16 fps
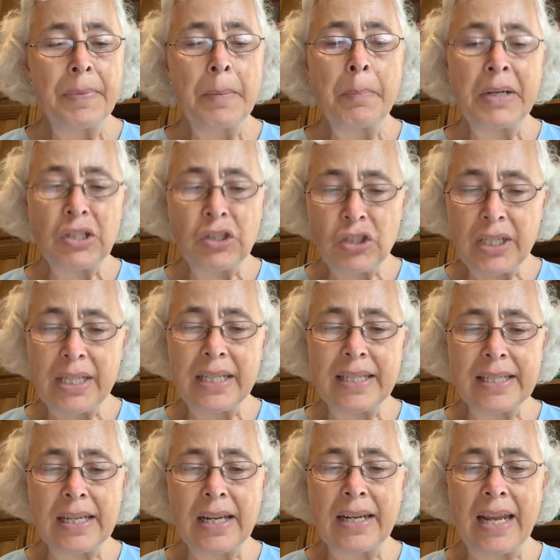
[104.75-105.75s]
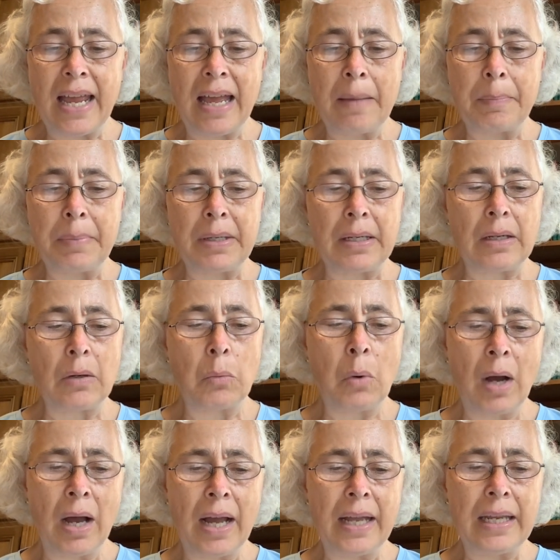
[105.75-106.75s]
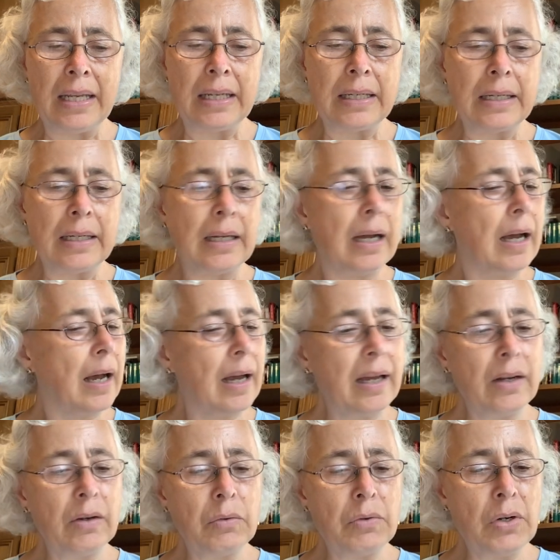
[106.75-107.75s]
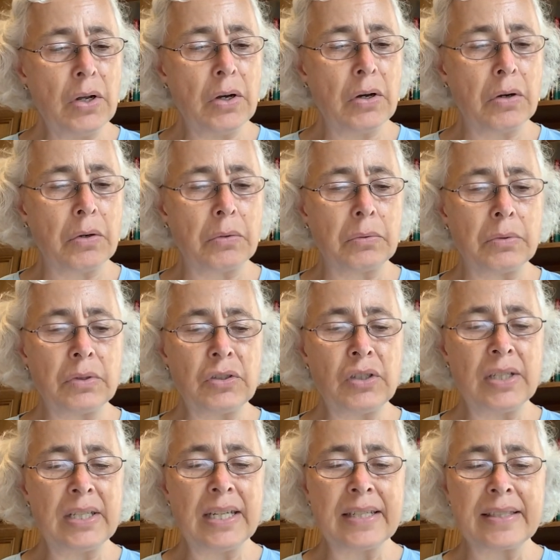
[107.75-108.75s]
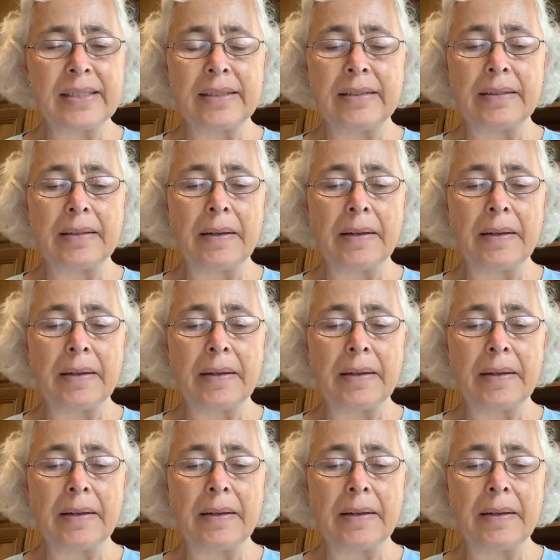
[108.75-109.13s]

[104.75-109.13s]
But she is unhappy. Why? I don't know. She doesn't.